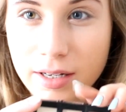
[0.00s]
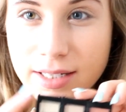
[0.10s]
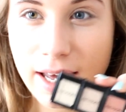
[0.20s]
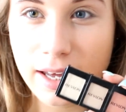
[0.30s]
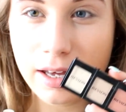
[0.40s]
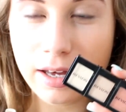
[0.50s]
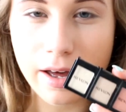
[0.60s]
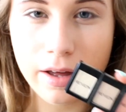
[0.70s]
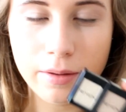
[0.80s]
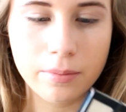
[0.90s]
I'm going to take
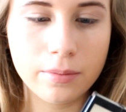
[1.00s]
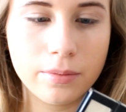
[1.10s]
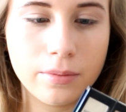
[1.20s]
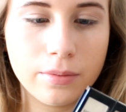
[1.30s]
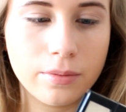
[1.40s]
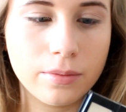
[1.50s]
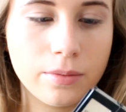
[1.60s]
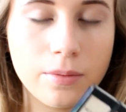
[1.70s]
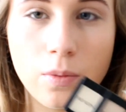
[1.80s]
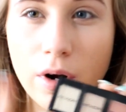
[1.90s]

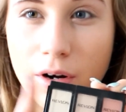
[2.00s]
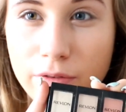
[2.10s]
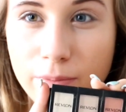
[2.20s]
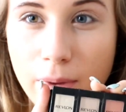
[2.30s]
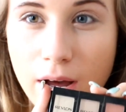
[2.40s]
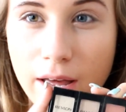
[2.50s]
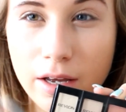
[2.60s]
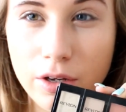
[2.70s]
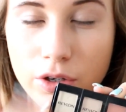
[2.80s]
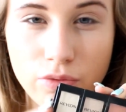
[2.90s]
one of
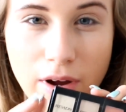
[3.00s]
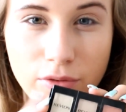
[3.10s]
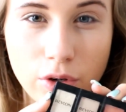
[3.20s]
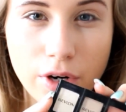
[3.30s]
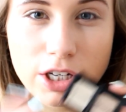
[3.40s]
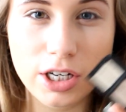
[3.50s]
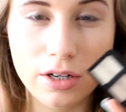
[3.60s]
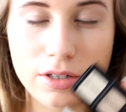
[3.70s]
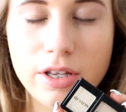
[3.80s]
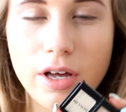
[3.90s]
my new Revlon
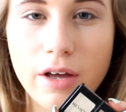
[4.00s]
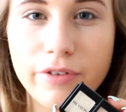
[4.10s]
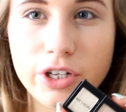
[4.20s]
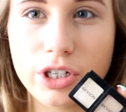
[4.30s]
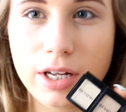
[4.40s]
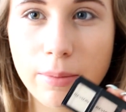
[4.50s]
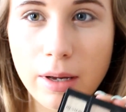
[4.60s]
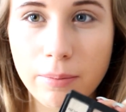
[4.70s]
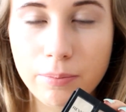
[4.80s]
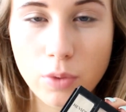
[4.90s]
eyeshadows that I featured in
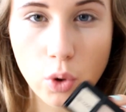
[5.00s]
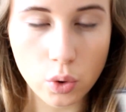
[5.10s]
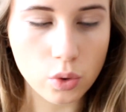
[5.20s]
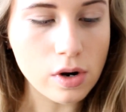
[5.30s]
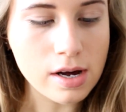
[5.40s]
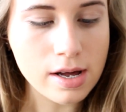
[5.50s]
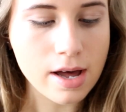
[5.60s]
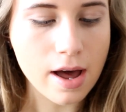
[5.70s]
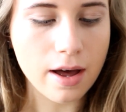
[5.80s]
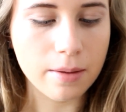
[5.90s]
my haul.
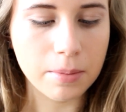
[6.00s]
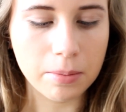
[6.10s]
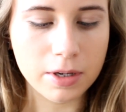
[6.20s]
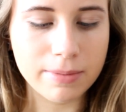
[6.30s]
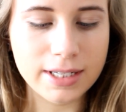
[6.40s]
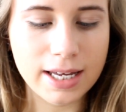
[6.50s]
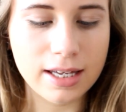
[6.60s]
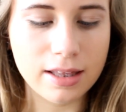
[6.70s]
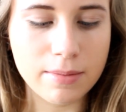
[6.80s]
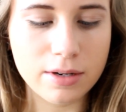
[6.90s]
I'm going to be
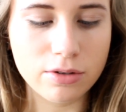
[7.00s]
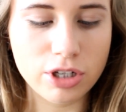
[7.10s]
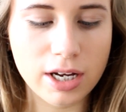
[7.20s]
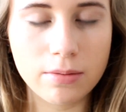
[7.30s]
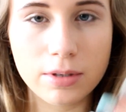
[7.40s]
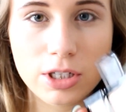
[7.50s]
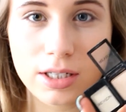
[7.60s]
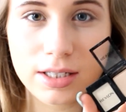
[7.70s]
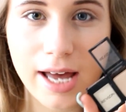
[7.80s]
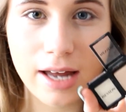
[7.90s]
taking the middle shade, which
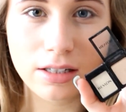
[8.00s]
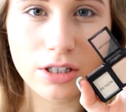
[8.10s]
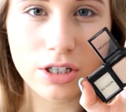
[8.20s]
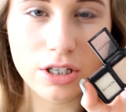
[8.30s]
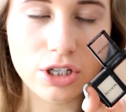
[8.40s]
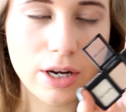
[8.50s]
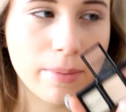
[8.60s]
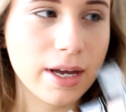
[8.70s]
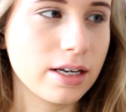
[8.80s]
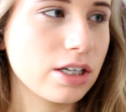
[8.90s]
is Sand, just the
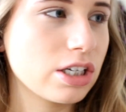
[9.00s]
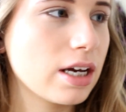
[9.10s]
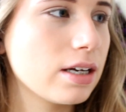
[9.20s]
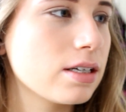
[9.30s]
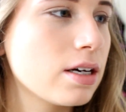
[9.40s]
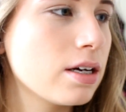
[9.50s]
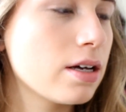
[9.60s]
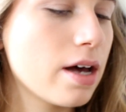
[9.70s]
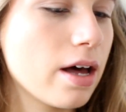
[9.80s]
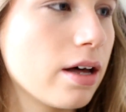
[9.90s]
champagne-y shade,
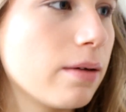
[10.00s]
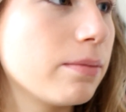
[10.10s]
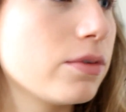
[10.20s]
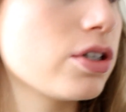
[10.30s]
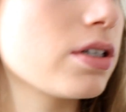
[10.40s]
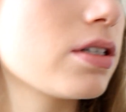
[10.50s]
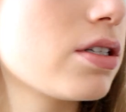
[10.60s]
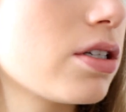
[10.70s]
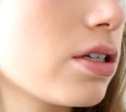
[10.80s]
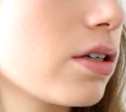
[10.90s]

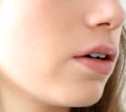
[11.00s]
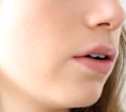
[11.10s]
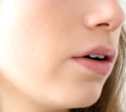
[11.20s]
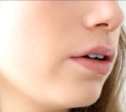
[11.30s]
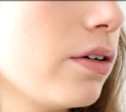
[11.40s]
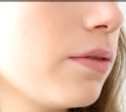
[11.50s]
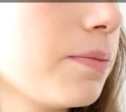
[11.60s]
just on